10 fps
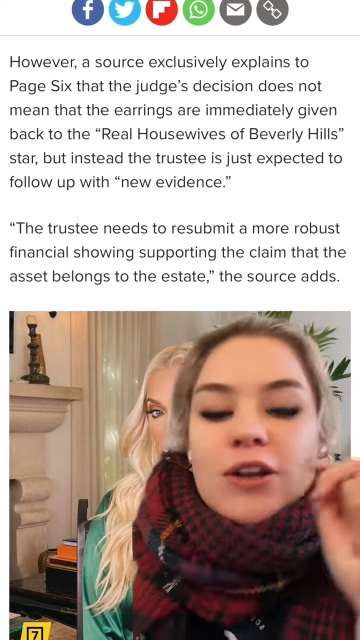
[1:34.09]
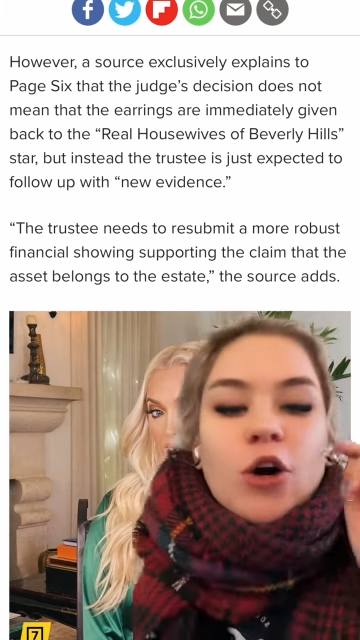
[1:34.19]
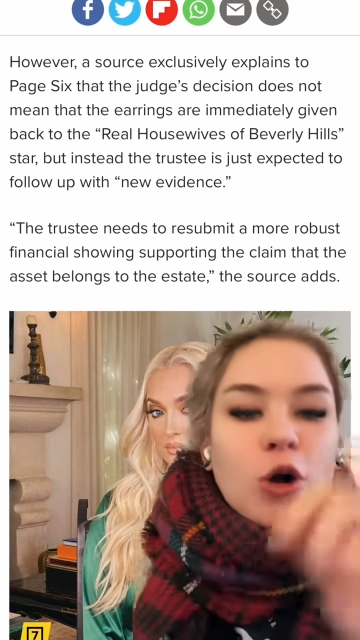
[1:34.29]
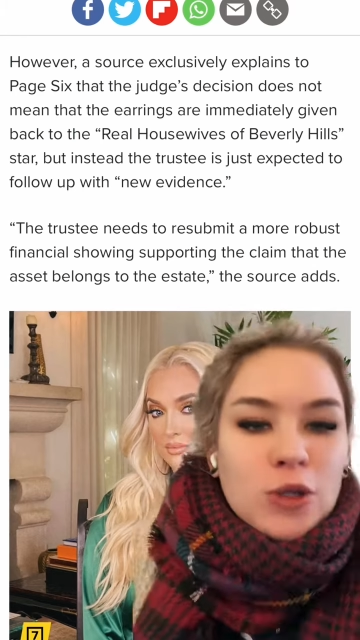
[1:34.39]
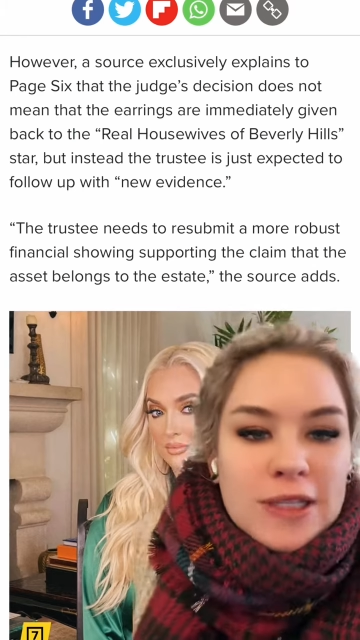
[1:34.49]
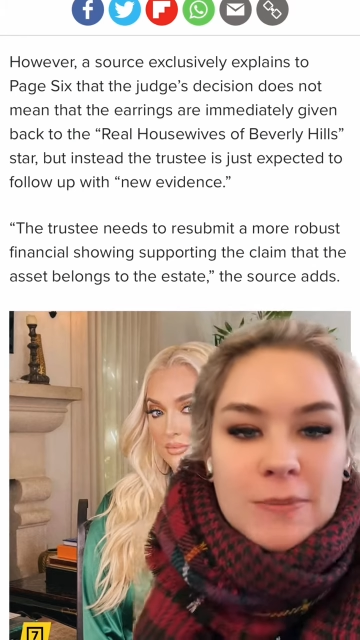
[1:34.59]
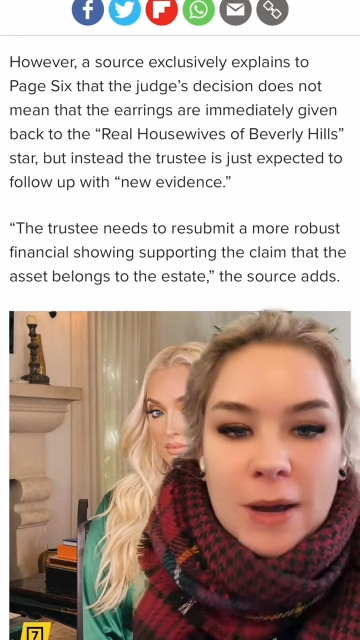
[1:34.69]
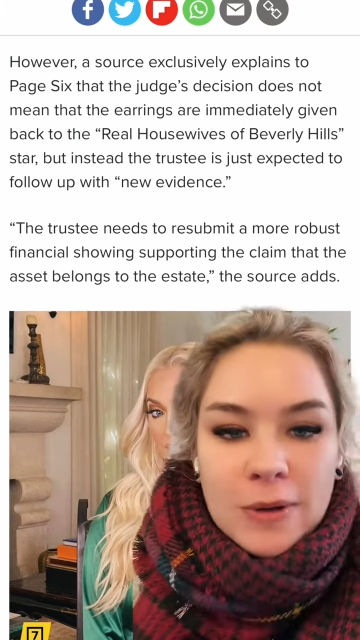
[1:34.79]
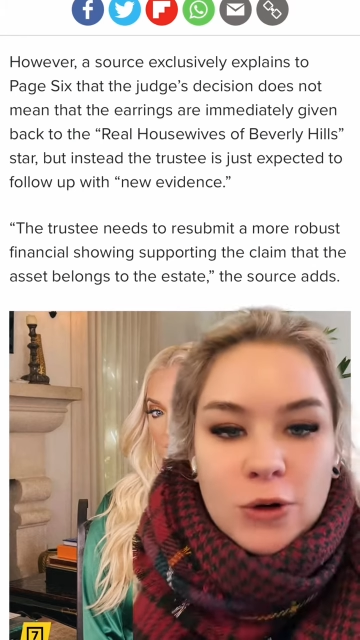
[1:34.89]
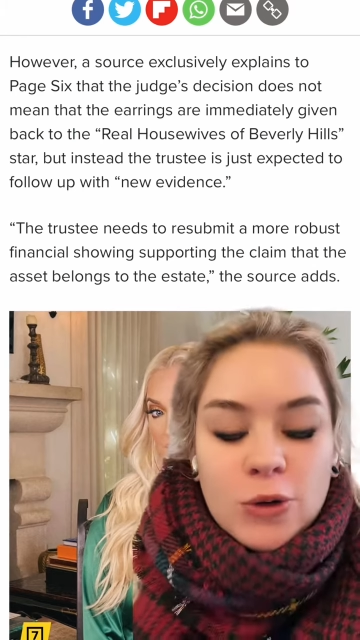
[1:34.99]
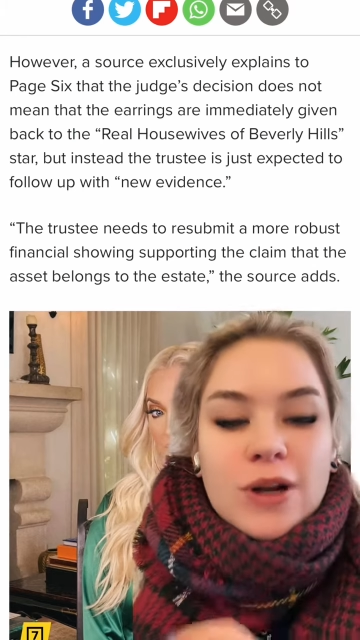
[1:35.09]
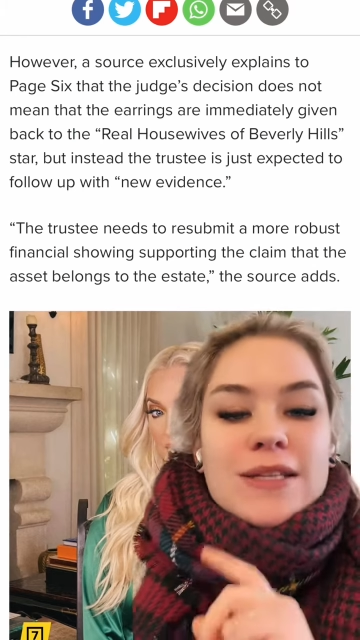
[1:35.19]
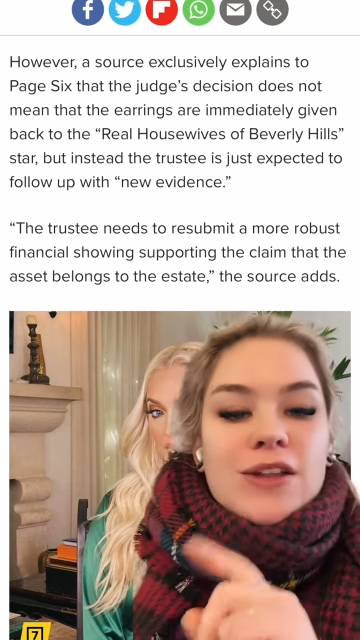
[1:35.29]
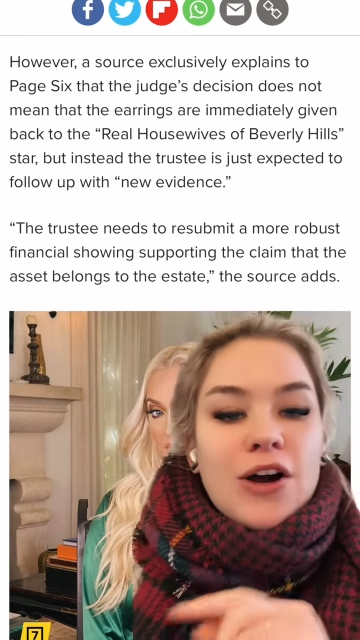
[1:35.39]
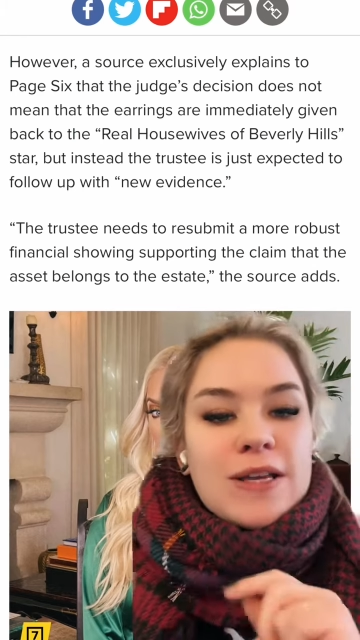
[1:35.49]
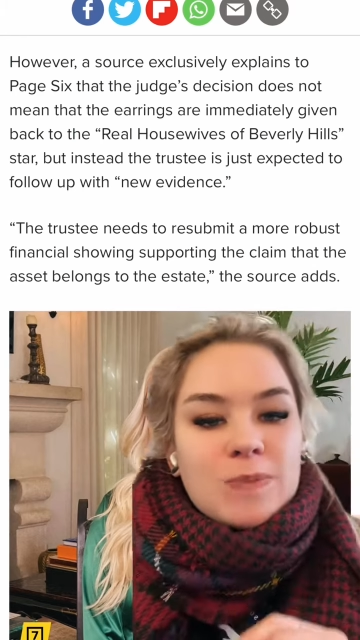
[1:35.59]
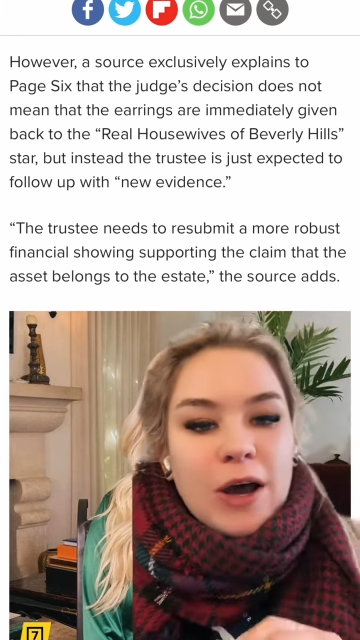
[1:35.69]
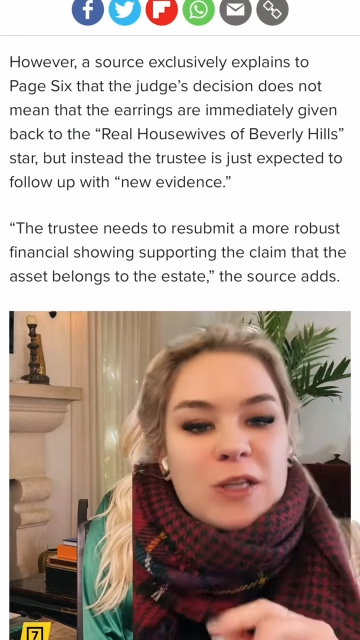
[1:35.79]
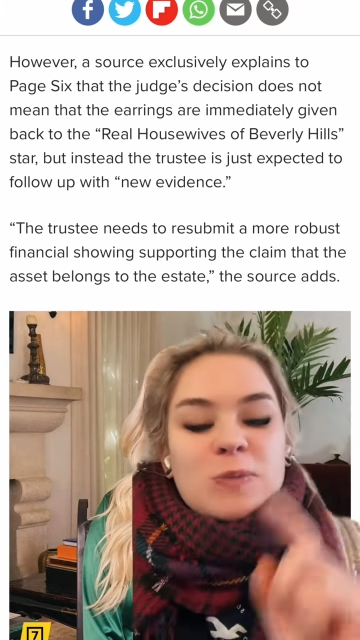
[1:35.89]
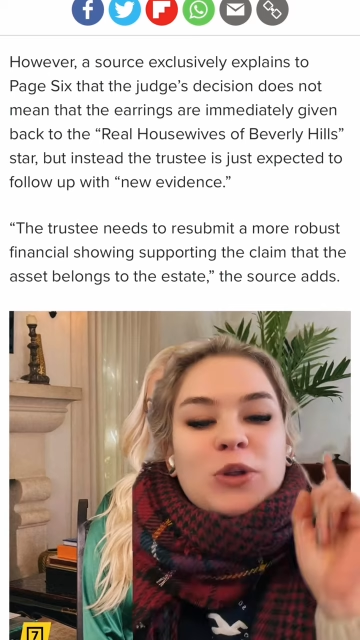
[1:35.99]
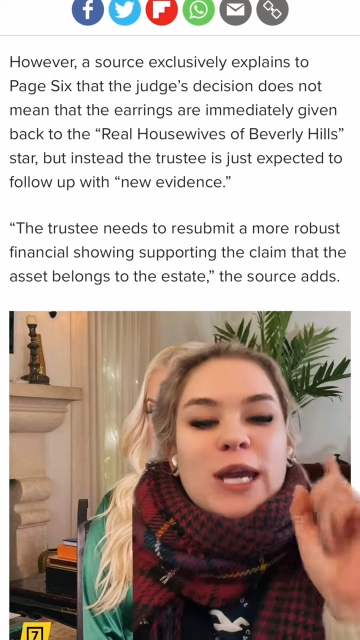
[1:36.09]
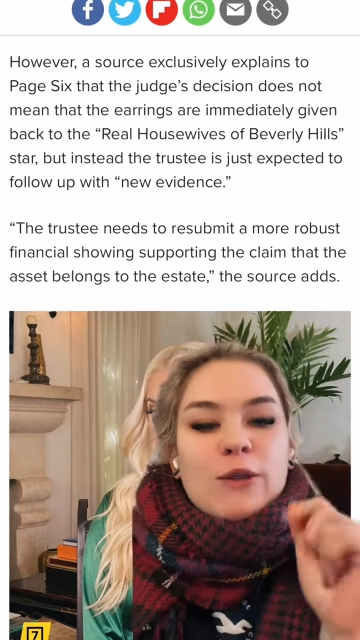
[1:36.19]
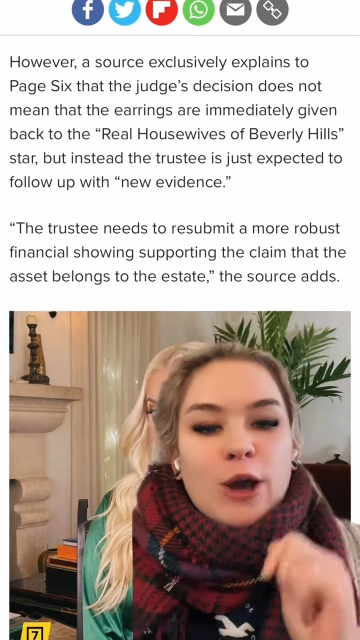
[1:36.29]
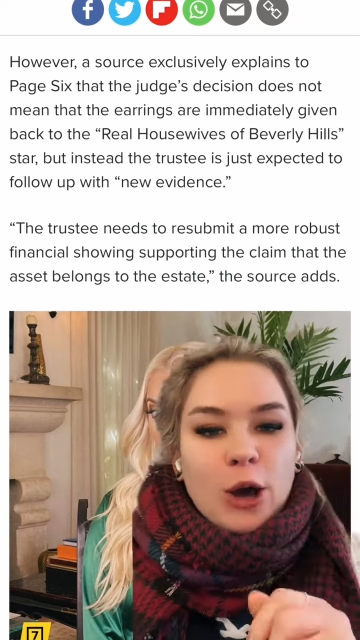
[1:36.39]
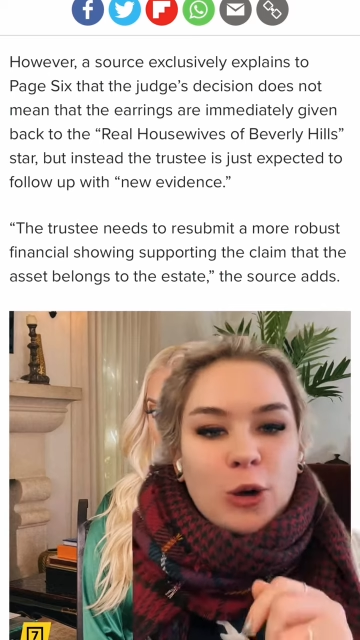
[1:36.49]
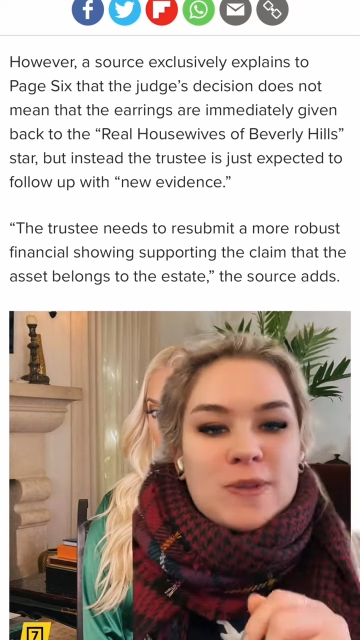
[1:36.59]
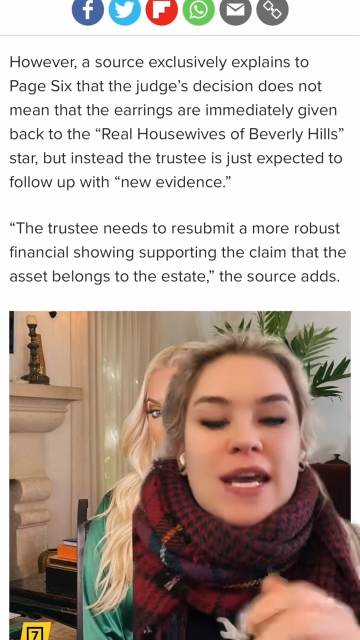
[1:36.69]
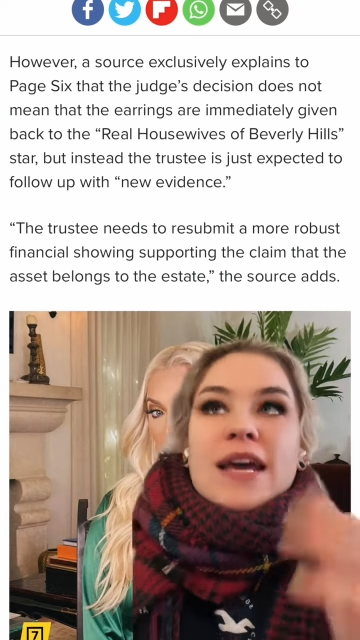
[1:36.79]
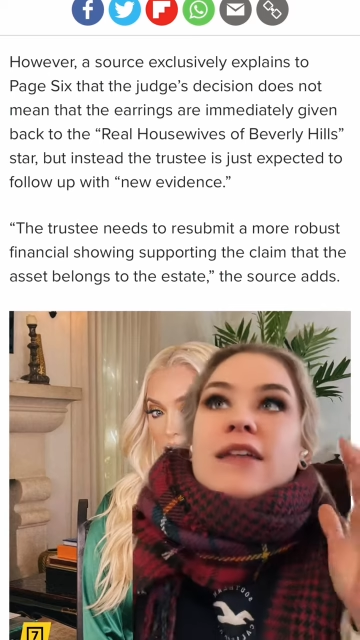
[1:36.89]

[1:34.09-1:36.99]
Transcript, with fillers: and holding them up in court as long as possible in the hopes